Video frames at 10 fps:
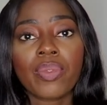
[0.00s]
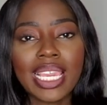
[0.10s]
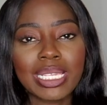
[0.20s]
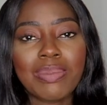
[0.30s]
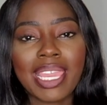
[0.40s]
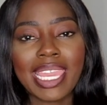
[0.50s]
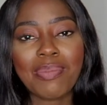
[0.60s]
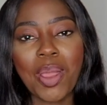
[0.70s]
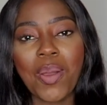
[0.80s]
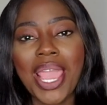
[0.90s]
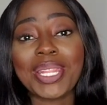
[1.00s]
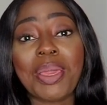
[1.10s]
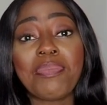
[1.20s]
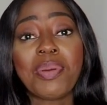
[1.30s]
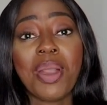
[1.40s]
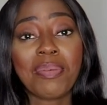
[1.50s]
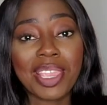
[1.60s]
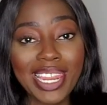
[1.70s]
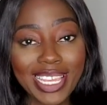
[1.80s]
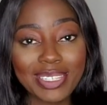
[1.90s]
Here's my email. And I built up
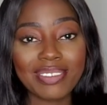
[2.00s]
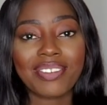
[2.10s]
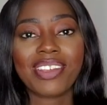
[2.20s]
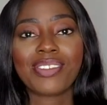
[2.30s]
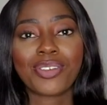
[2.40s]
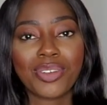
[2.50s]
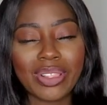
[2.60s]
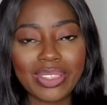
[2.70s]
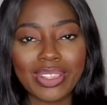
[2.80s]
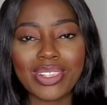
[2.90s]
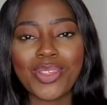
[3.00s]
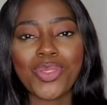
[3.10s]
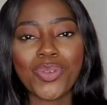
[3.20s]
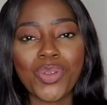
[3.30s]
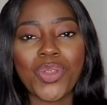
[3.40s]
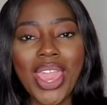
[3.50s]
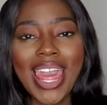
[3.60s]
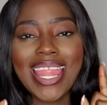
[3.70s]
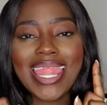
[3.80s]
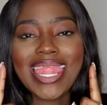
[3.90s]
connections with grad recruiters through
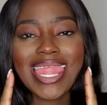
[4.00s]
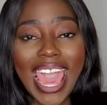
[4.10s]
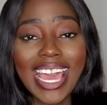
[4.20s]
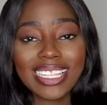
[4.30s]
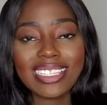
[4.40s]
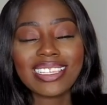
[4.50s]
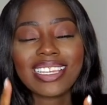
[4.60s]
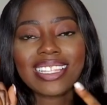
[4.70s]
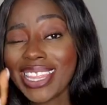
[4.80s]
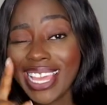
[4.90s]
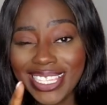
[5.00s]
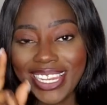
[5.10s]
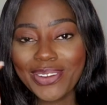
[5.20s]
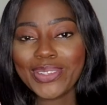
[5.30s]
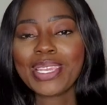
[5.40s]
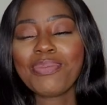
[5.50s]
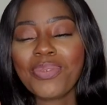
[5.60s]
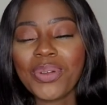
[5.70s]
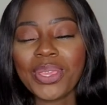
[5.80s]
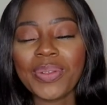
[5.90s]
that. So there's a little tip
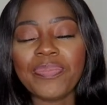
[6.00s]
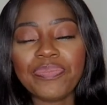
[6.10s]
for you.